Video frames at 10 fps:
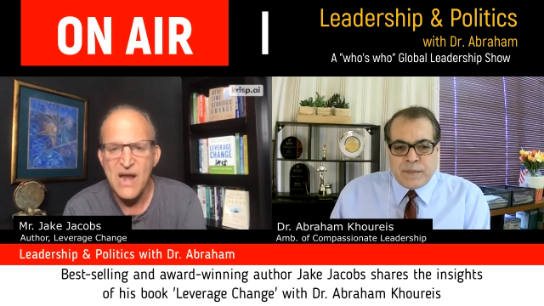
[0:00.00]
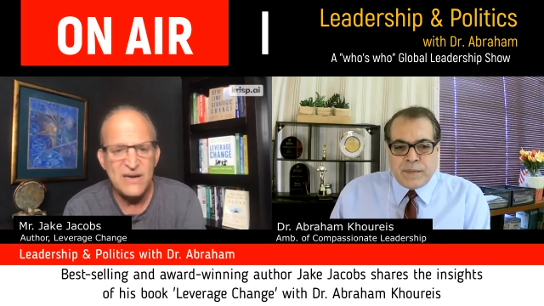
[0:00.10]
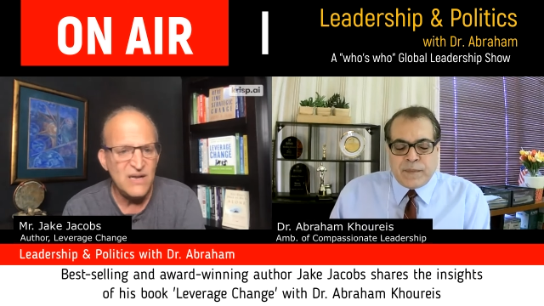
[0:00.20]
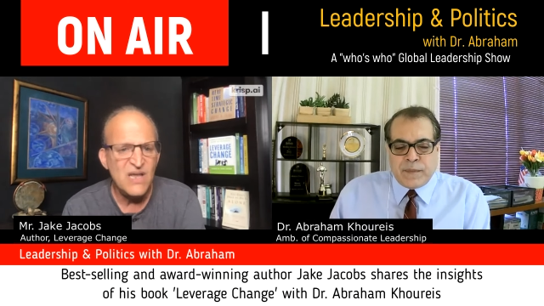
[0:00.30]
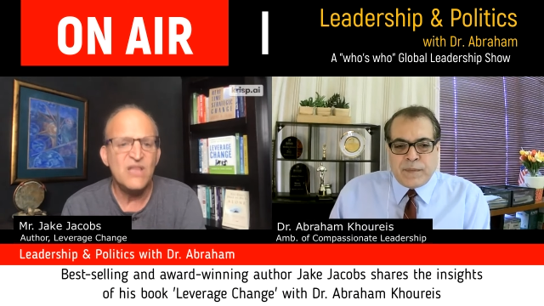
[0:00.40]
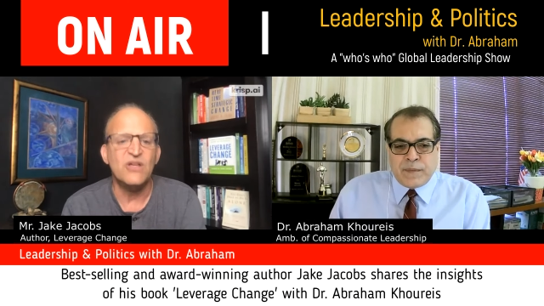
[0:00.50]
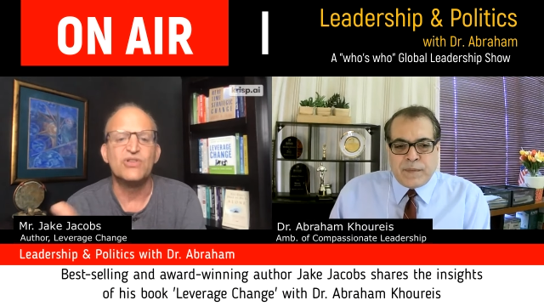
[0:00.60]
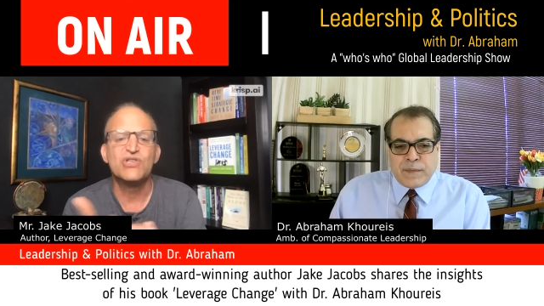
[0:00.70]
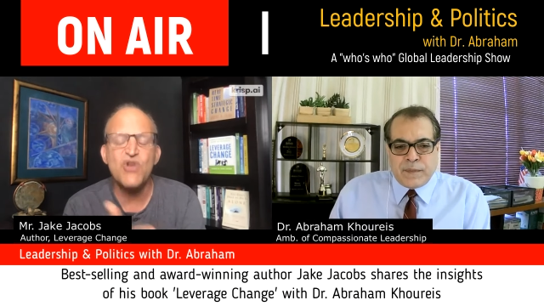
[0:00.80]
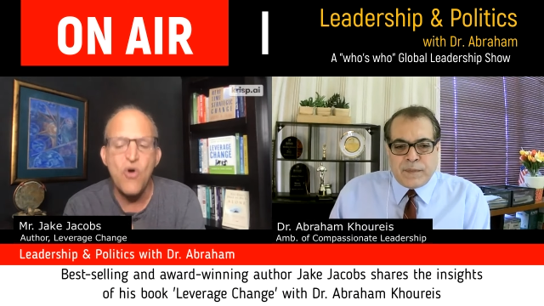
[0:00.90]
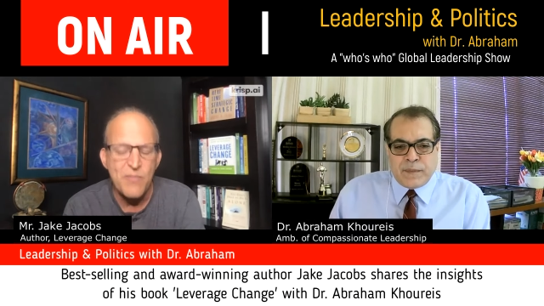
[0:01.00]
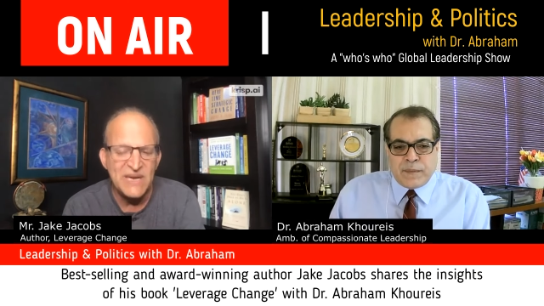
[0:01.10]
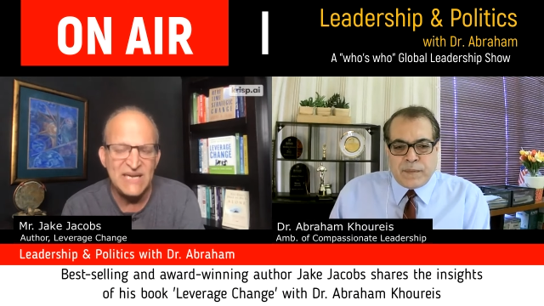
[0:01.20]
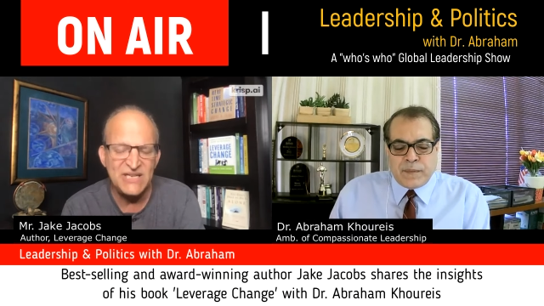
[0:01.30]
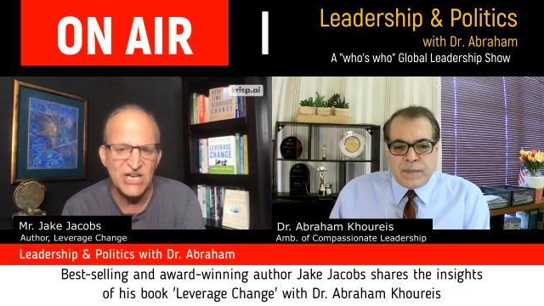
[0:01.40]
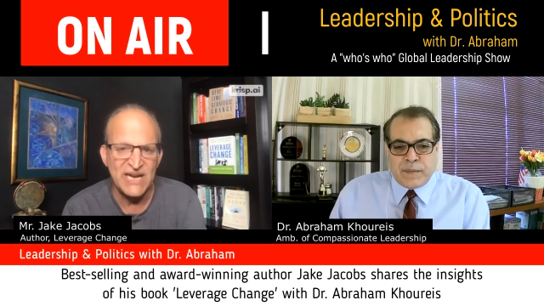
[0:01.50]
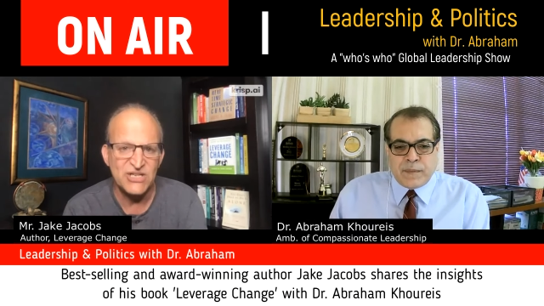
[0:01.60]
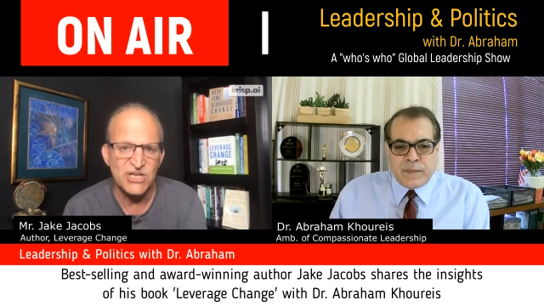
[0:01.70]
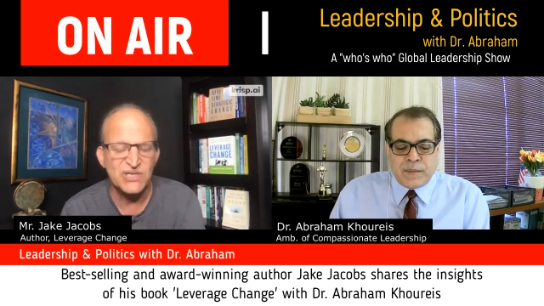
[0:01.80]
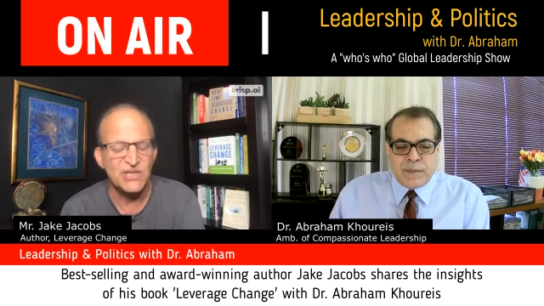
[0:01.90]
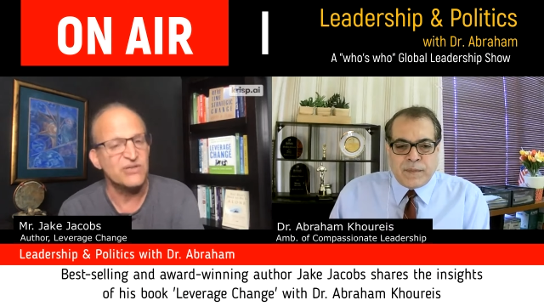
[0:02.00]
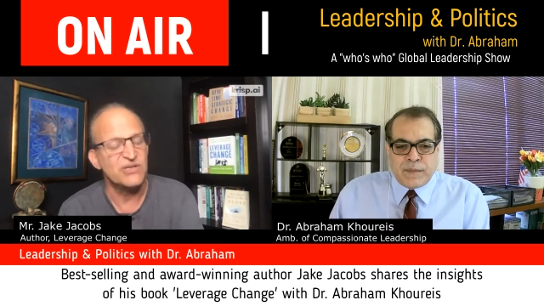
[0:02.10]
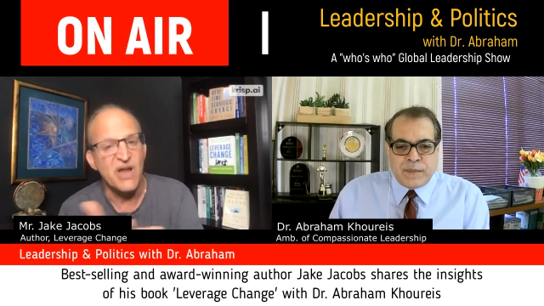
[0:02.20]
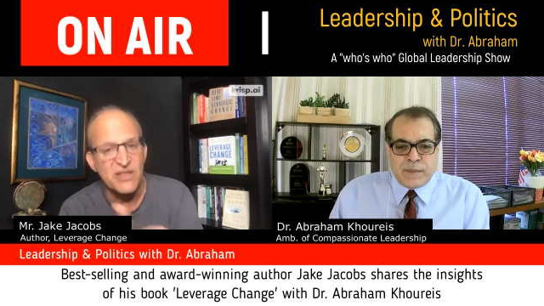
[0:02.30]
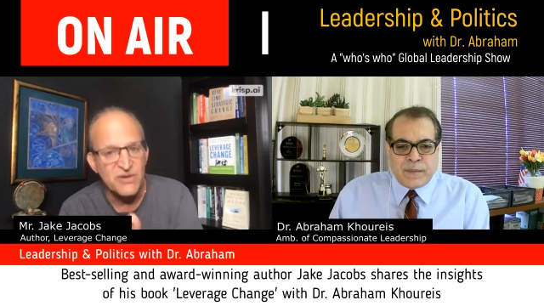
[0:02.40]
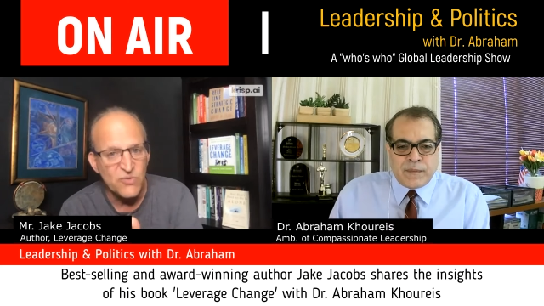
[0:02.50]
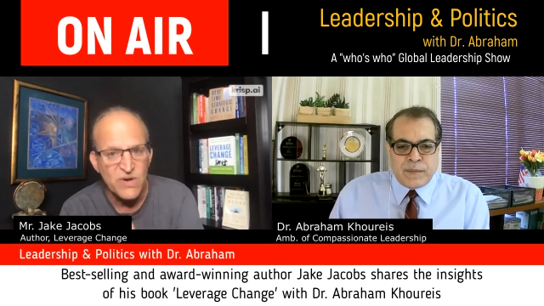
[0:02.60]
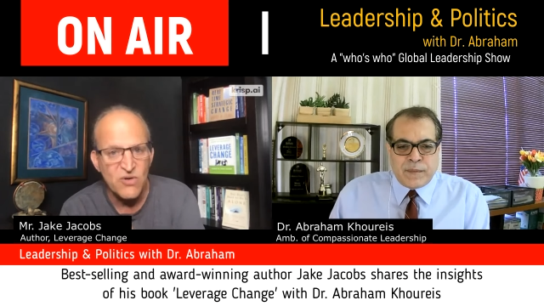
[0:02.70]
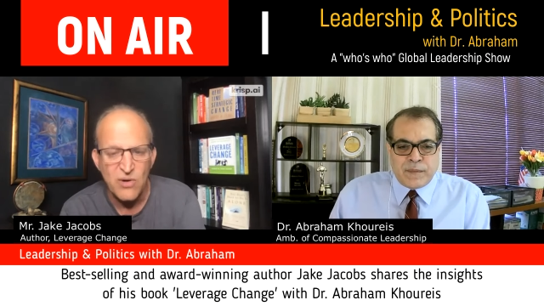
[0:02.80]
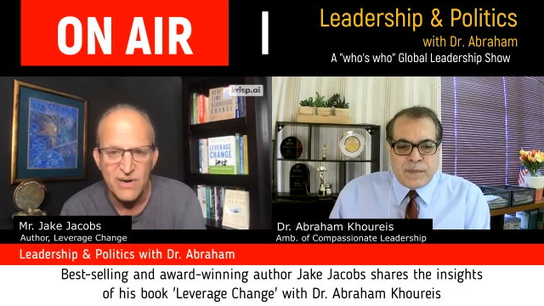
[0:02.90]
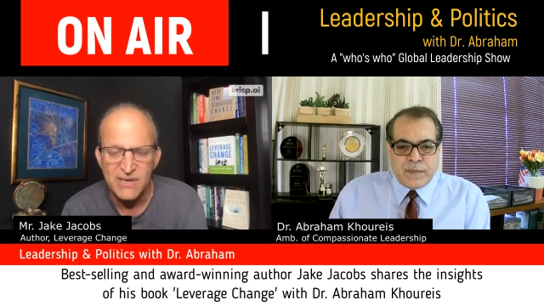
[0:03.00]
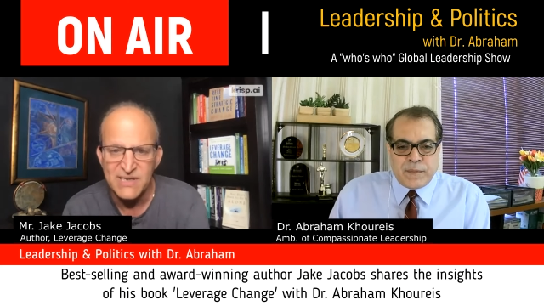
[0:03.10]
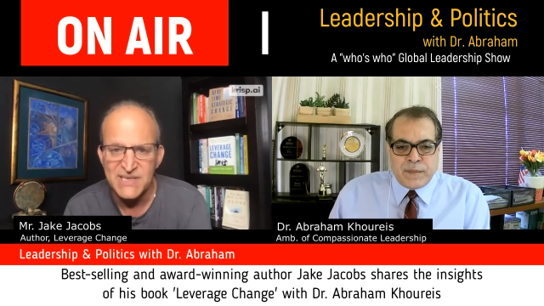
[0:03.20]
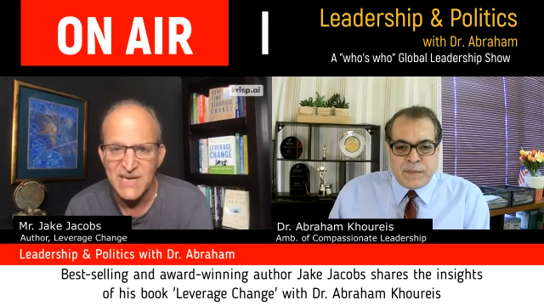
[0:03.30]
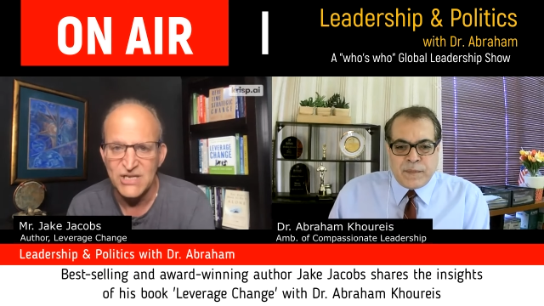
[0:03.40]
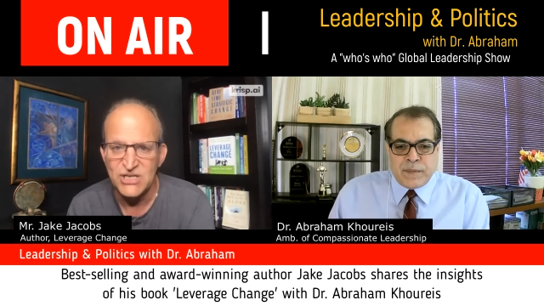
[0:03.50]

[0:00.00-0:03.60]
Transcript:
Speaker 1: There's so many changes. There's another reorganization,